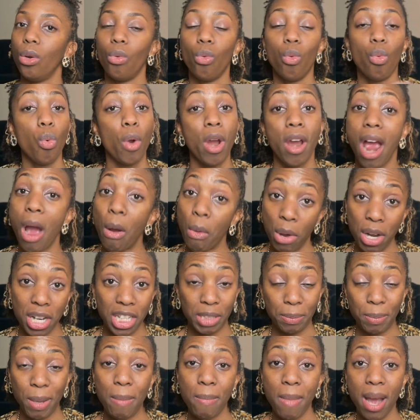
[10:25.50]
where I want to
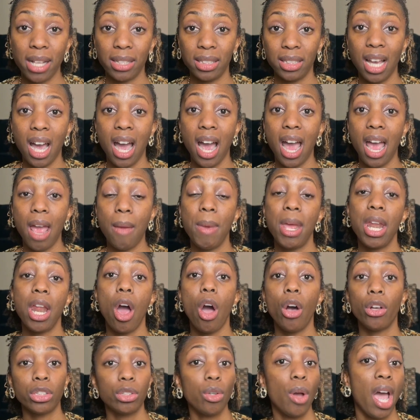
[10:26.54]
spend my time. And I
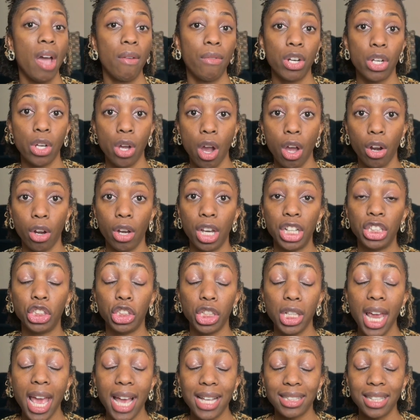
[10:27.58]
also have a daughter, and
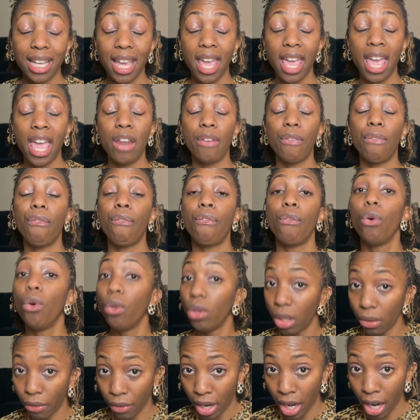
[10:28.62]
she has a head
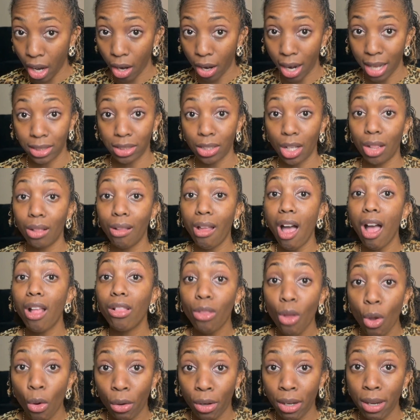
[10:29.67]
full of hair that's a lot
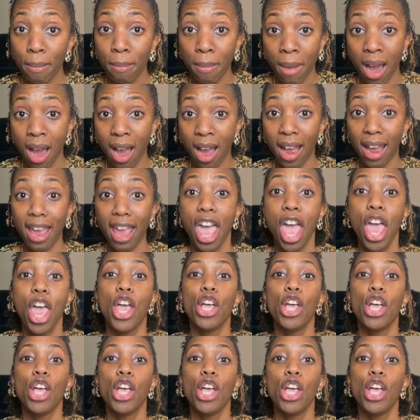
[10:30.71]
longer than mine.